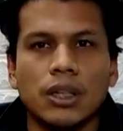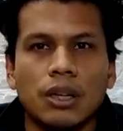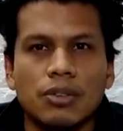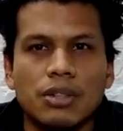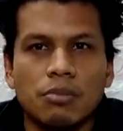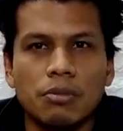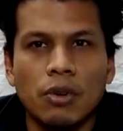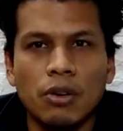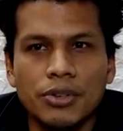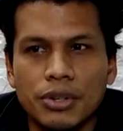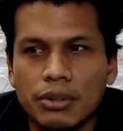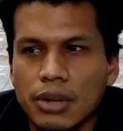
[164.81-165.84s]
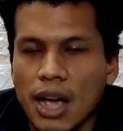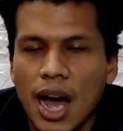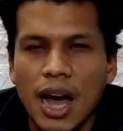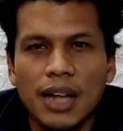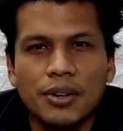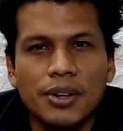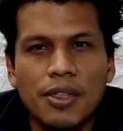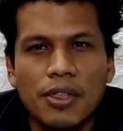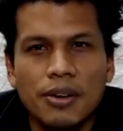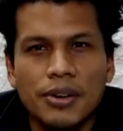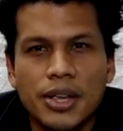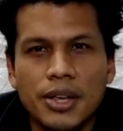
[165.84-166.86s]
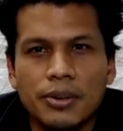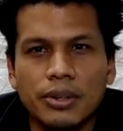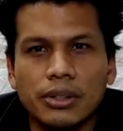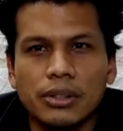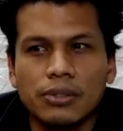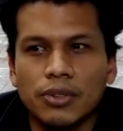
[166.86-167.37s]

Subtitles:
there was a promotion, 130 euros